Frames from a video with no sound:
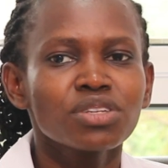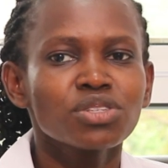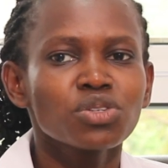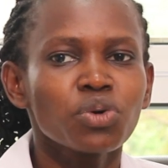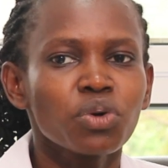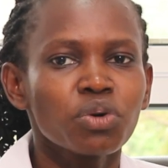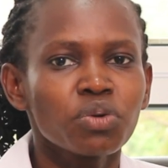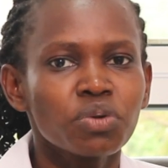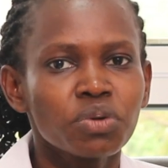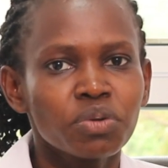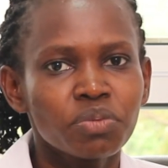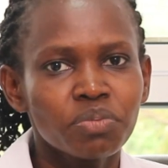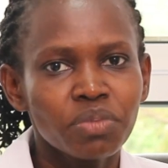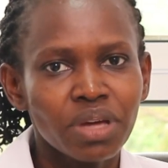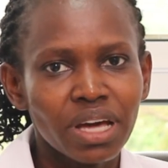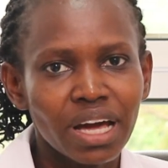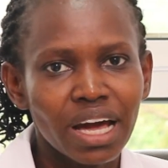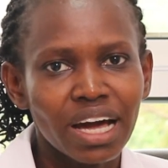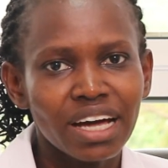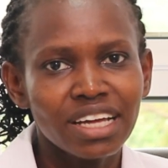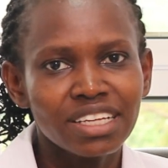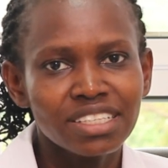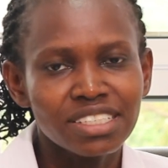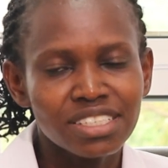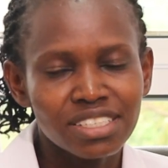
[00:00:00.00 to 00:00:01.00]
So when we
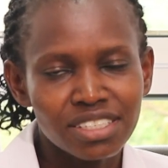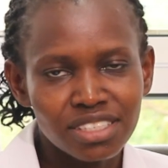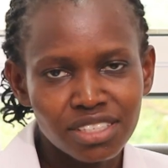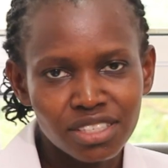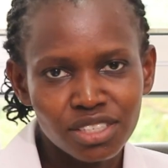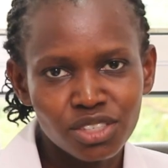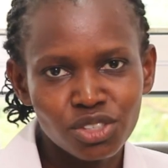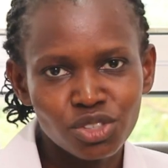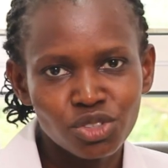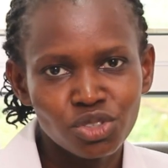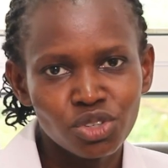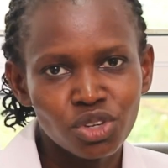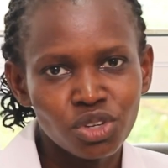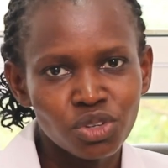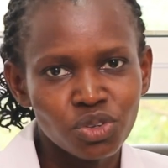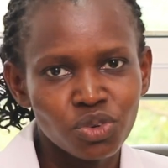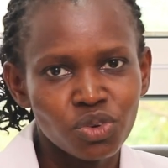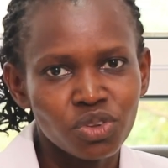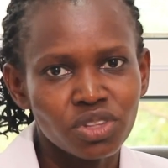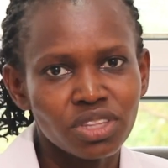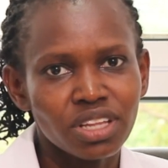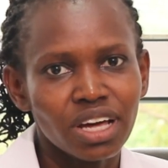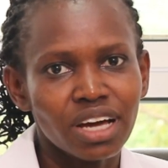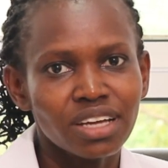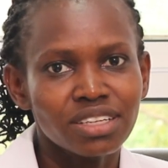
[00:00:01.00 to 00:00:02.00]
make an incision
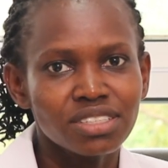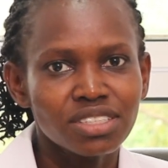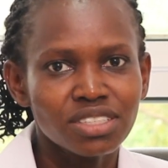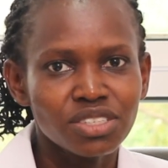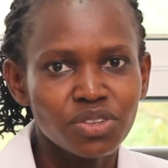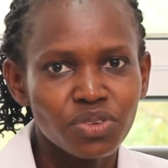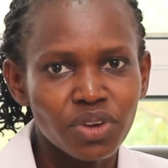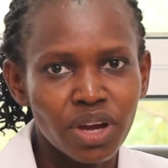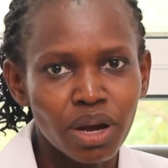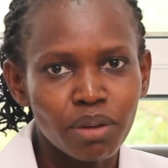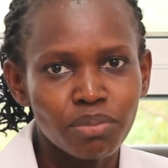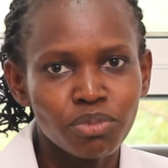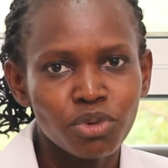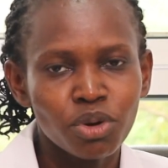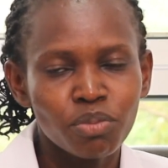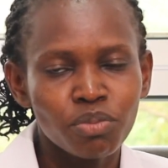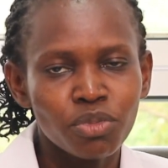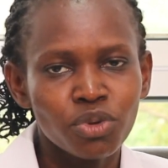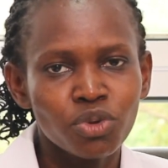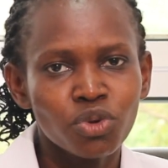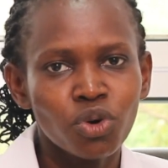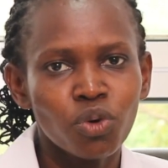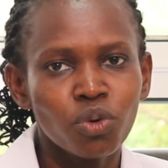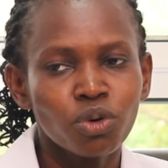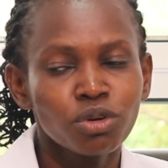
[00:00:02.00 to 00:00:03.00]
on the anterior
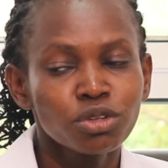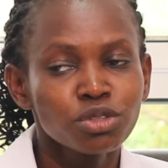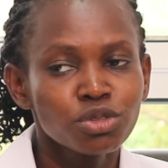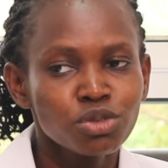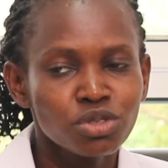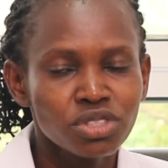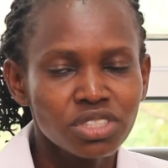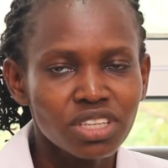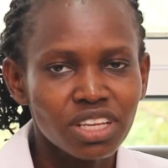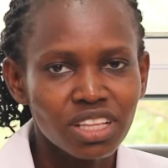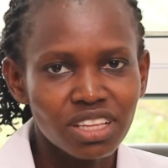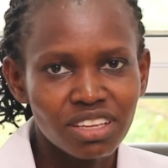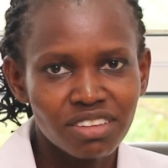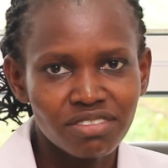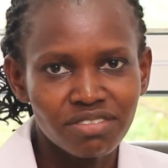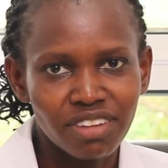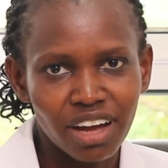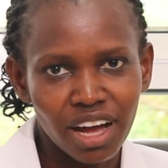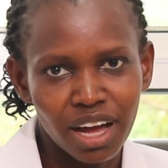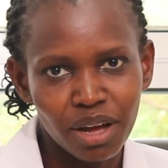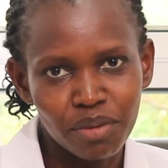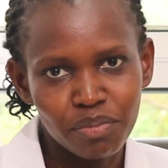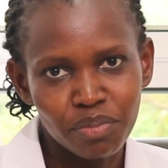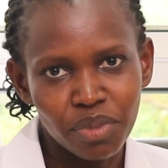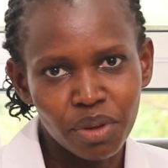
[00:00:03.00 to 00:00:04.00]
abdominal wall to
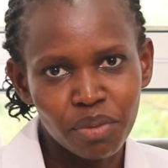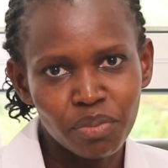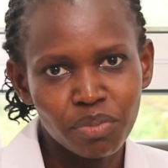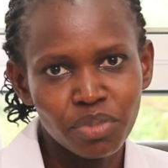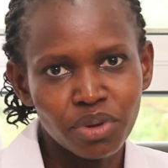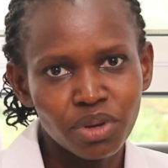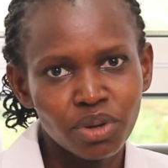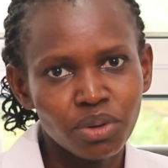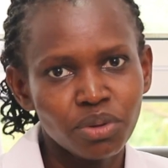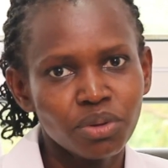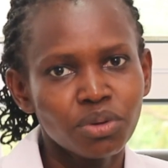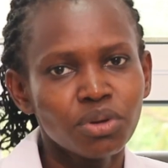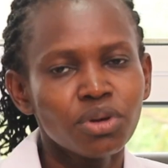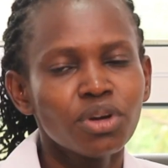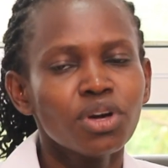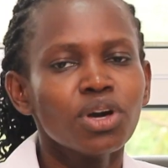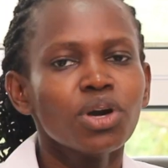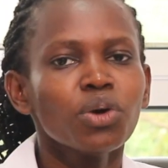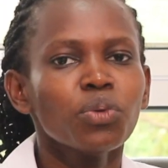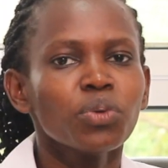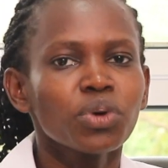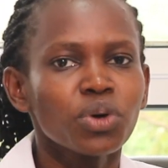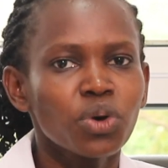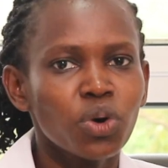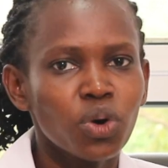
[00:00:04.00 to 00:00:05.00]
deliver a baby,
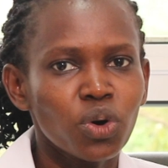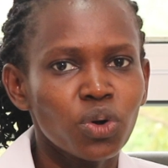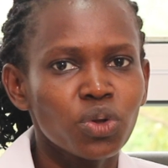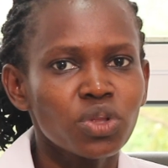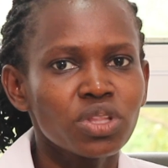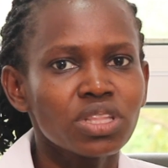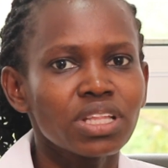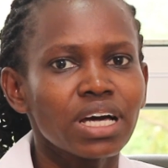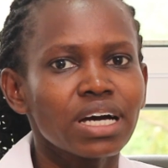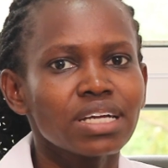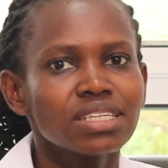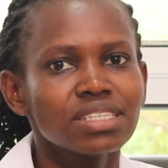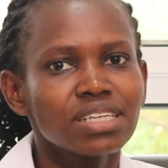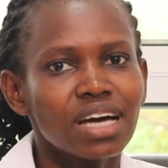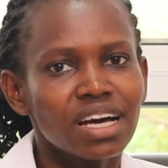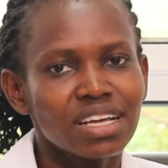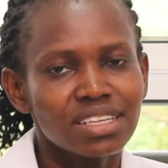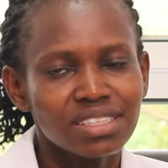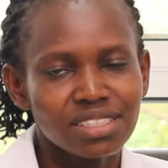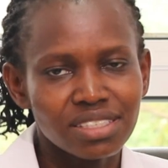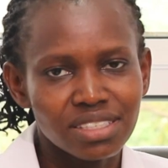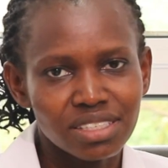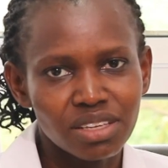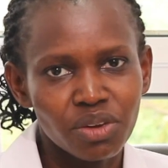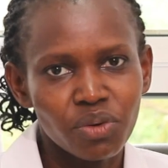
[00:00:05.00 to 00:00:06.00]
we call that
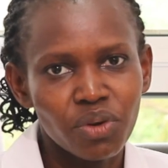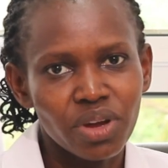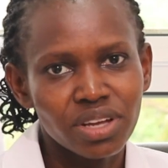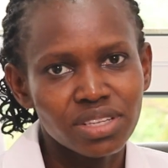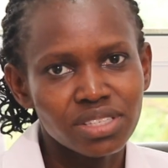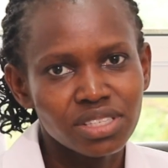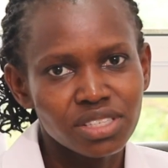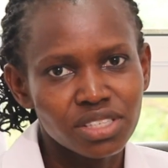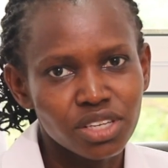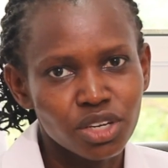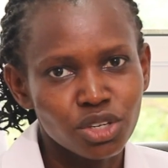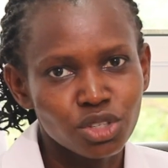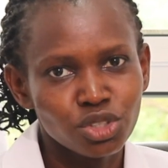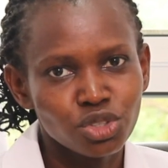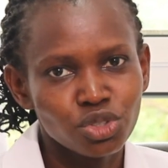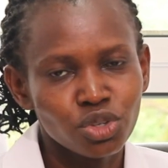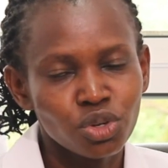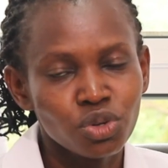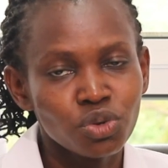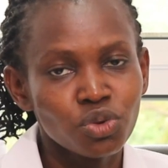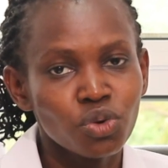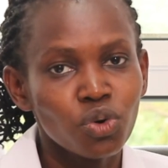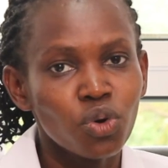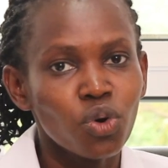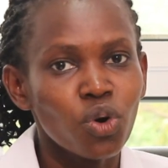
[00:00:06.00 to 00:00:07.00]
a cesarean
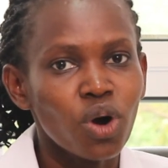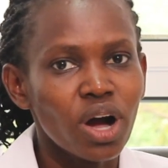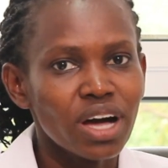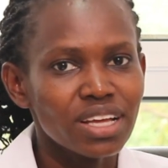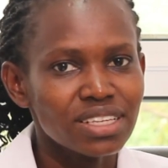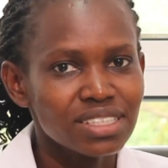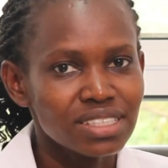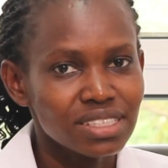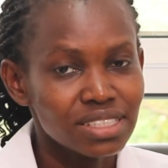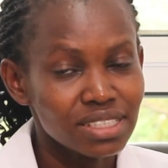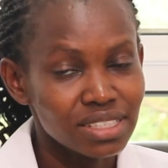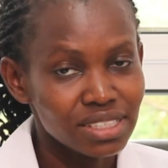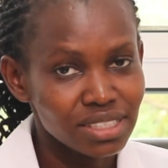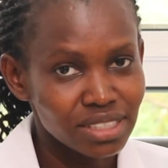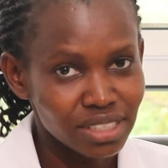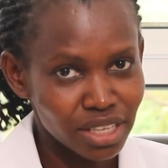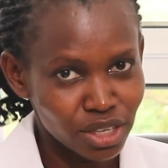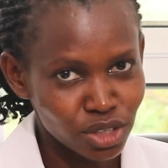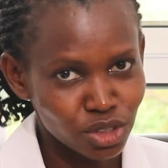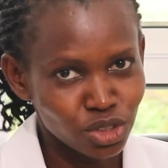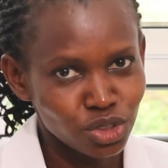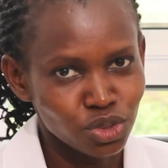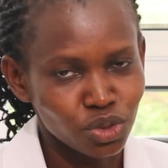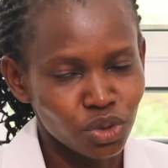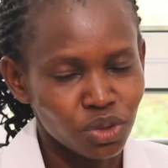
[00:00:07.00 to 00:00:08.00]
section or a
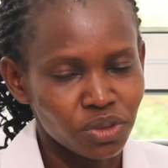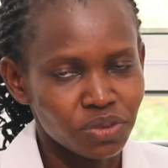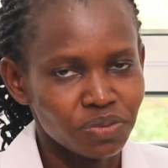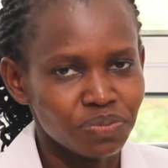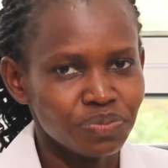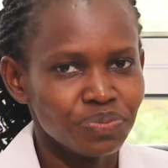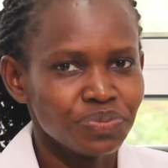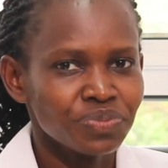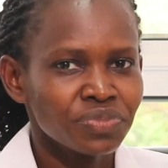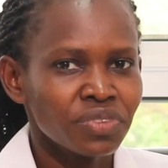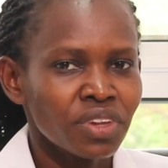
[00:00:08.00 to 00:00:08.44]
C-section.